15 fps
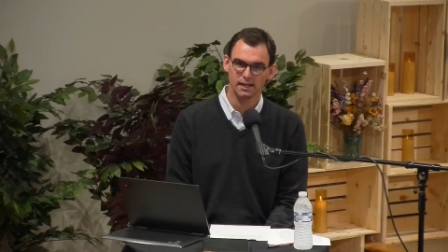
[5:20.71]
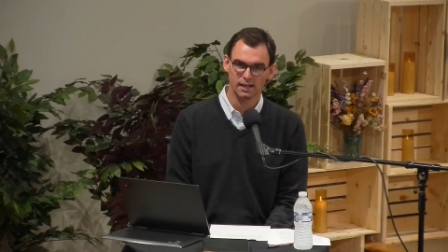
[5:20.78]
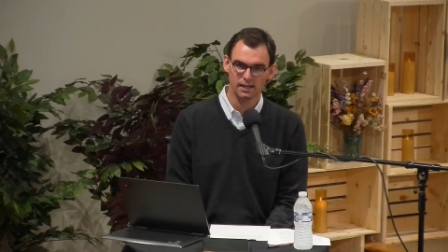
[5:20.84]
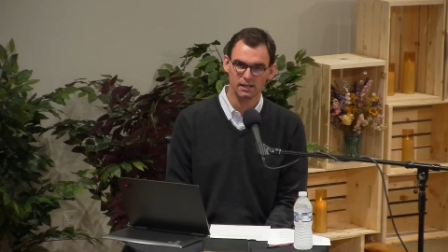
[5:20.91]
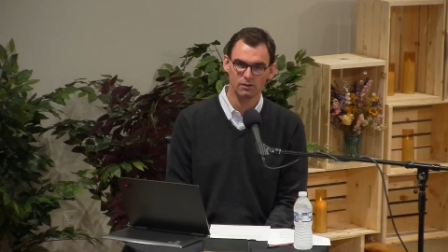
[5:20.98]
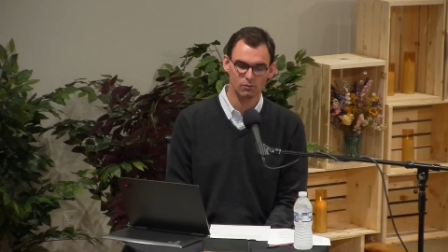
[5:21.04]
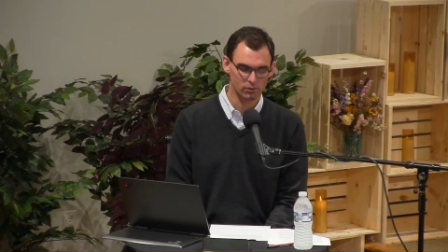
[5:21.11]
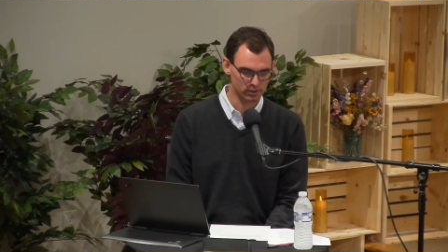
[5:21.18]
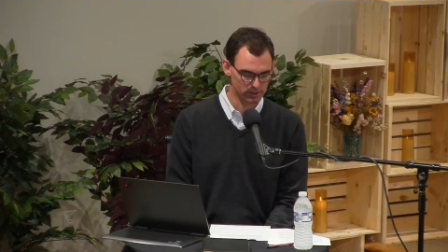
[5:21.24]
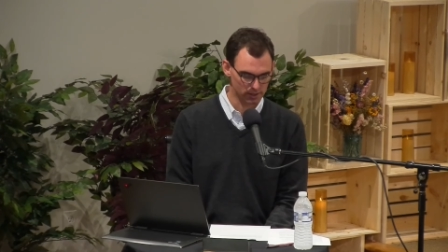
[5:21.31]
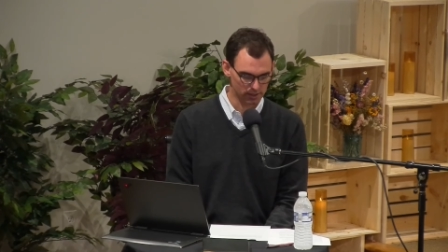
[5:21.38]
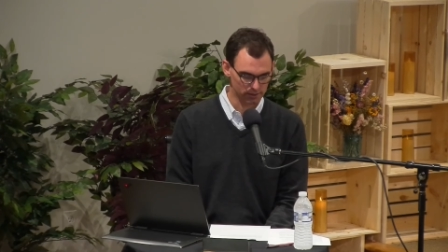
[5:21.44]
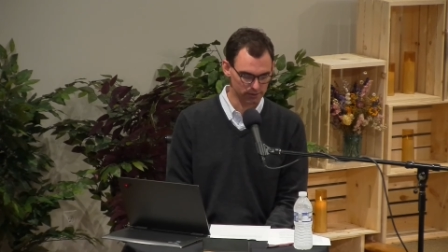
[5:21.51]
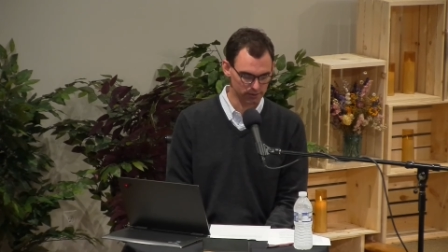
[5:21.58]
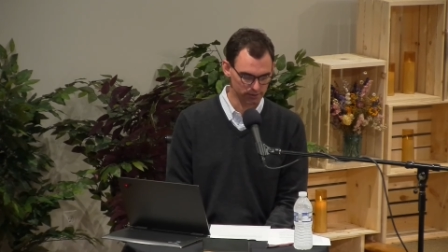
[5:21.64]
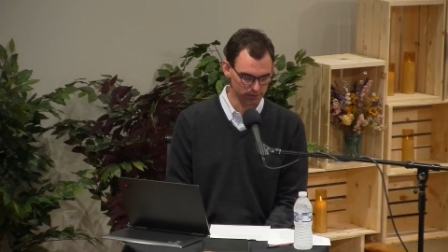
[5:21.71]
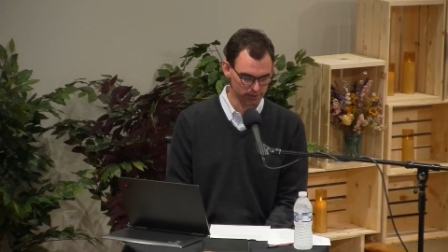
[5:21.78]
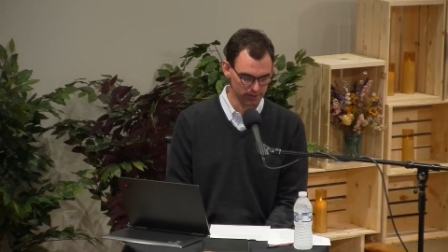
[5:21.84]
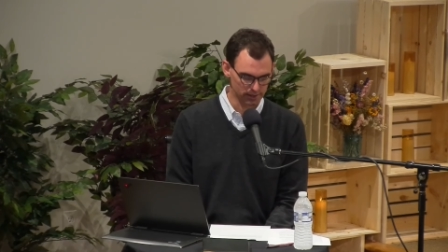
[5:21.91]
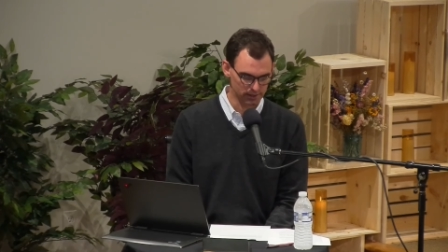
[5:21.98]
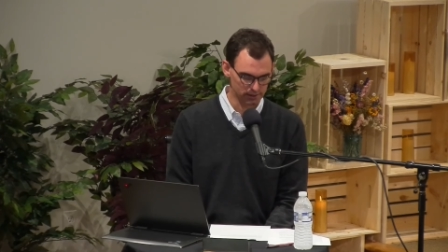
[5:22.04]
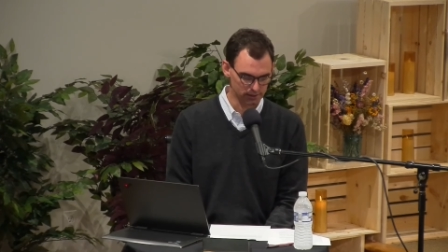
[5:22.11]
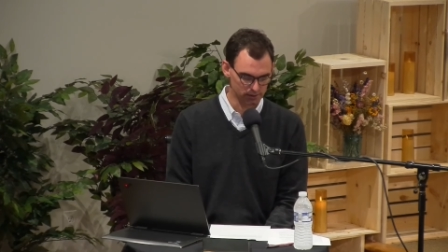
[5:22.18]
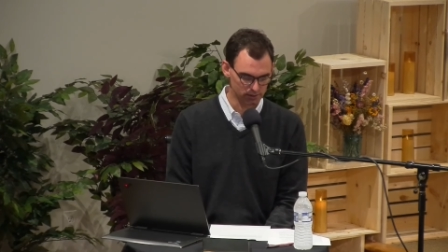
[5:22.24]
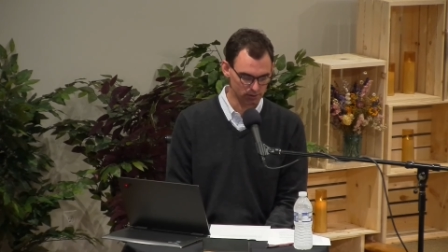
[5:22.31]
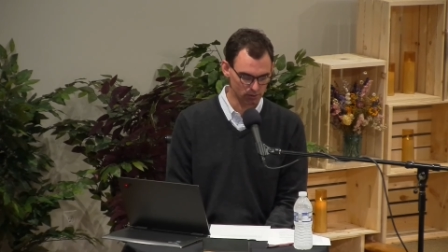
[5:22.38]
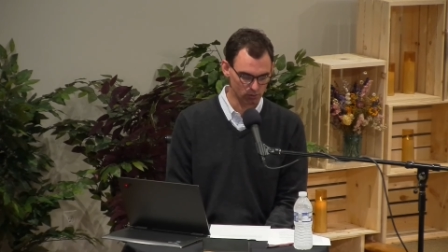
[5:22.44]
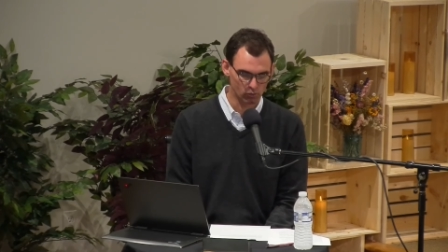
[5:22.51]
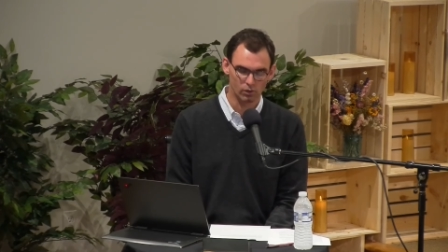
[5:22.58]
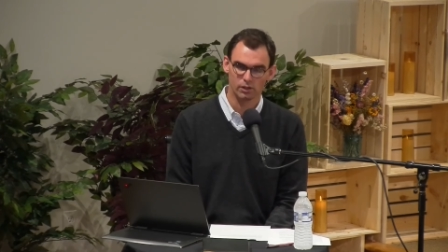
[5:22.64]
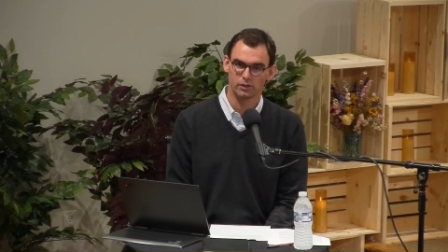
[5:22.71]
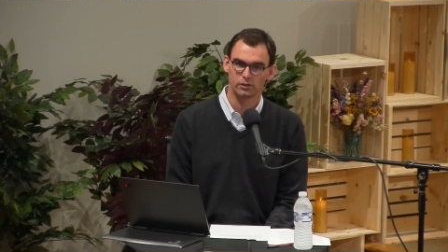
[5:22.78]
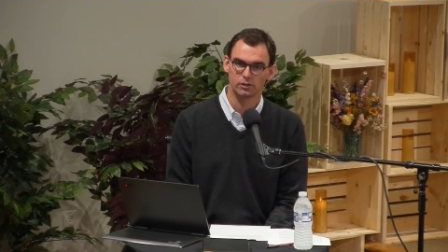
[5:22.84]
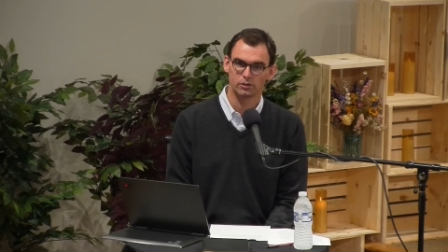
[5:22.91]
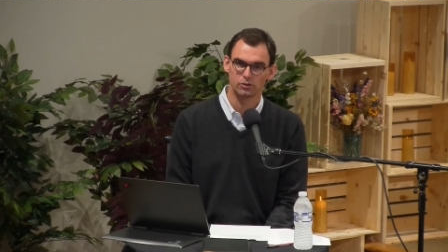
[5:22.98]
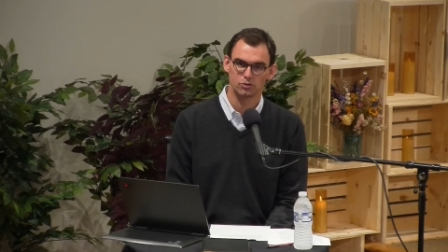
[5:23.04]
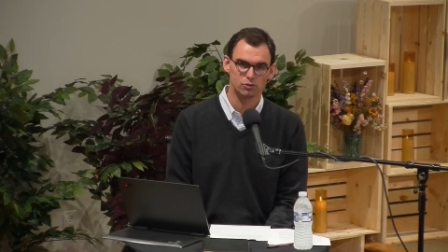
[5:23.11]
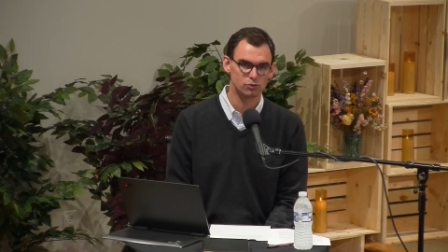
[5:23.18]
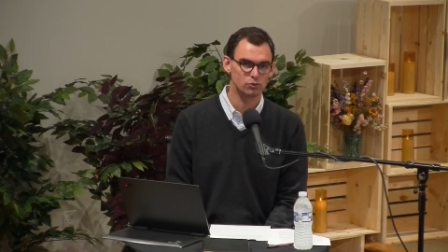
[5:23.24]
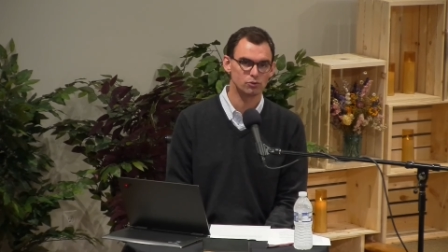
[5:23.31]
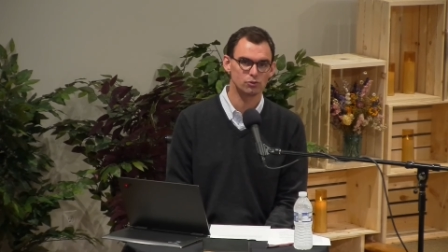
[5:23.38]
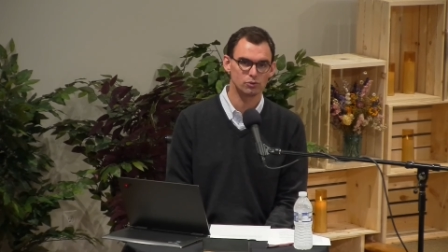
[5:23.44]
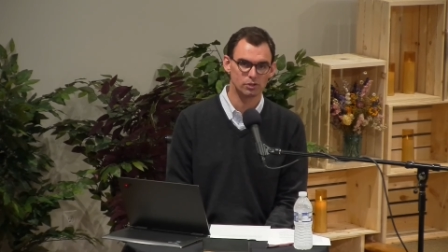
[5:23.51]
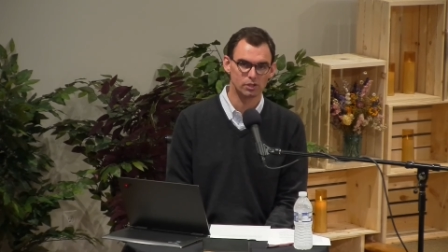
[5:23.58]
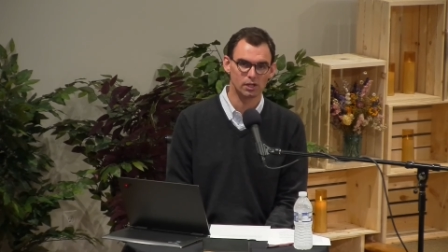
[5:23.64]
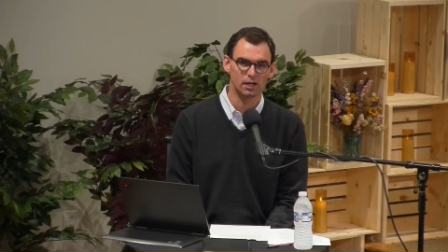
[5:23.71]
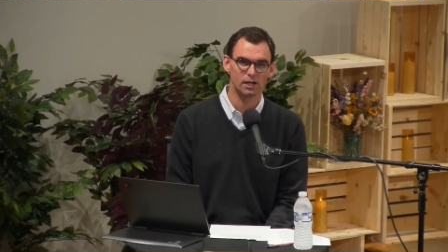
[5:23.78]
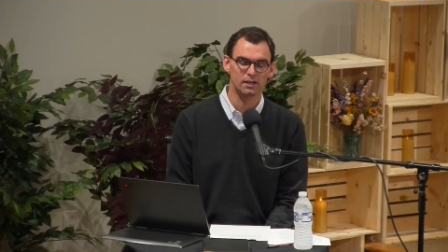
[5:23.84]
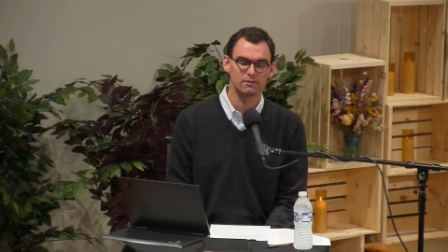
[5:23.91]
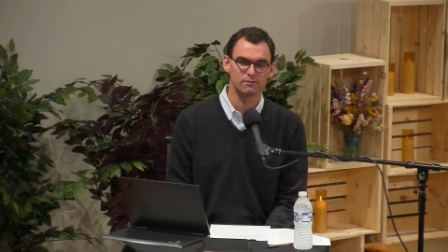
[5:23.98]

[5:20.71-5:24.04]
anyone other than the one true God,